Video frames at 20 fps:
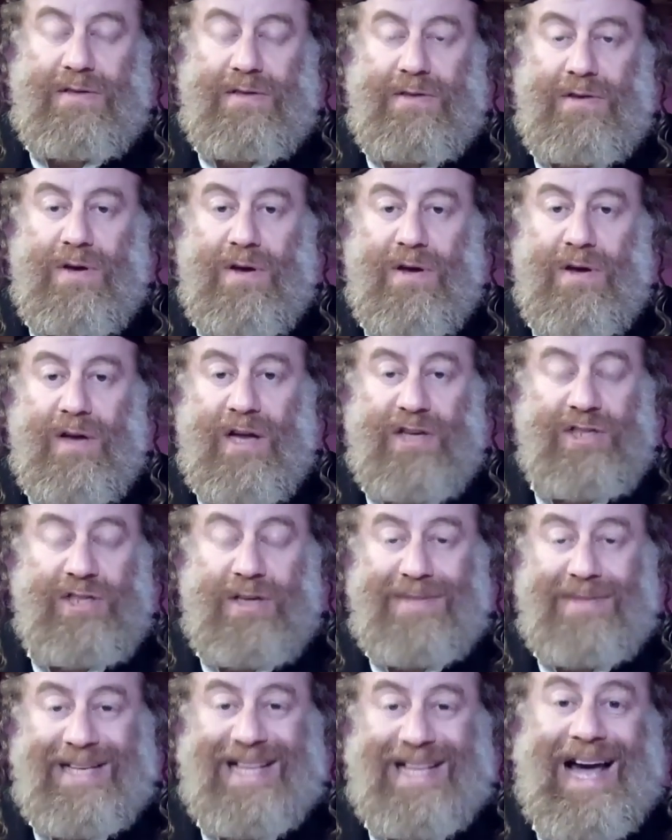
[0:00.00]
So
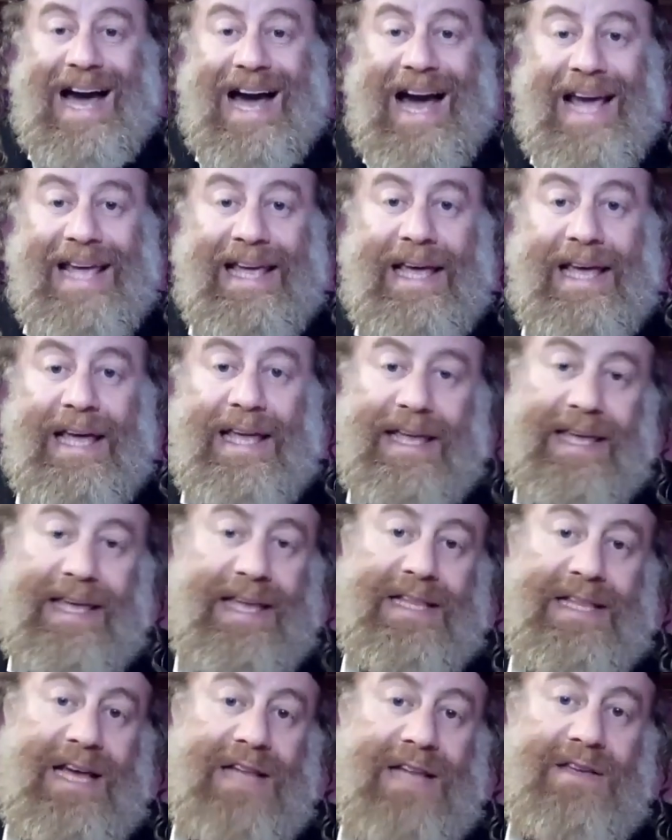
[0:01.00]
Hashem said, I
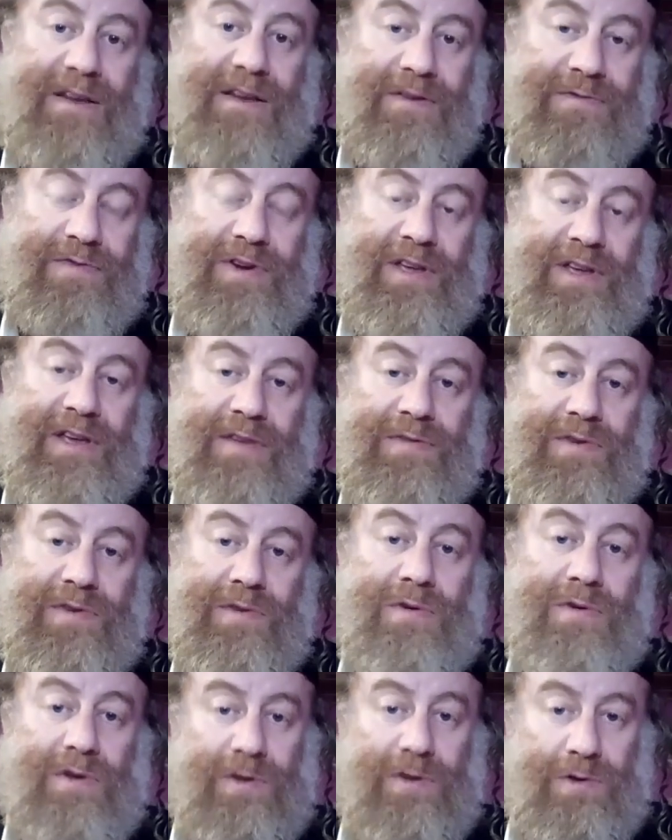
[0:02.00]
cannot forgive
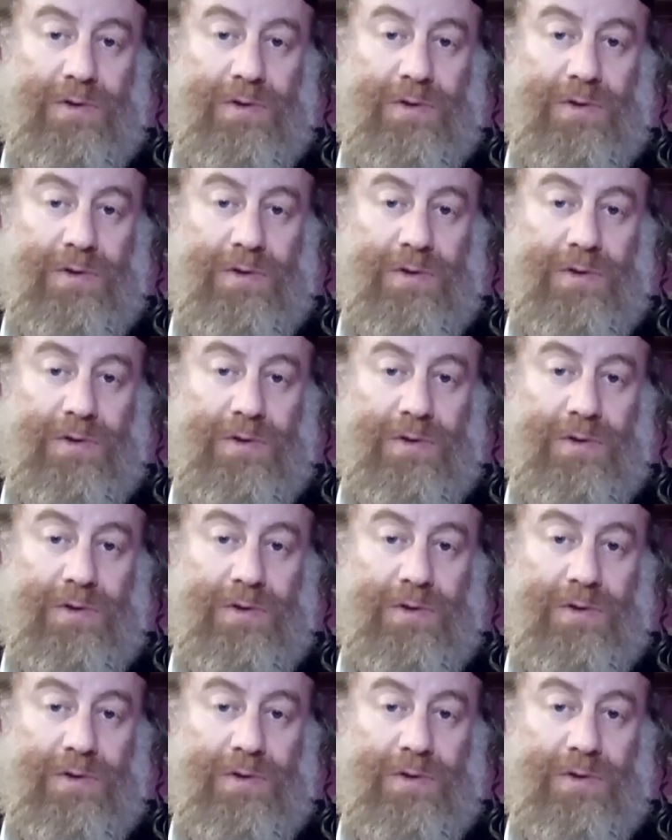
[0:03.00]
you.